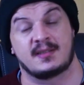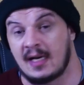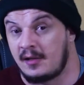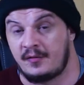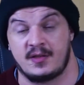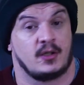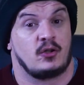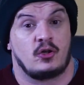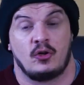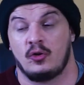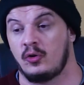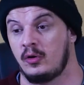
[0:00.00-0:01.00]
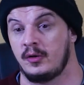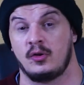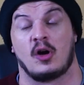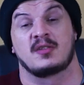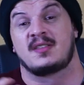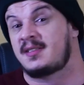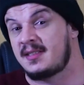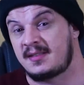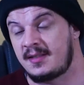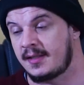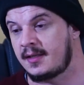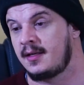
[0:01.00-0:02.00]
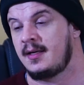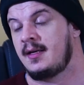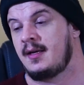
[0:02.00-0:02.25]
selfish and cruel, narcissistic.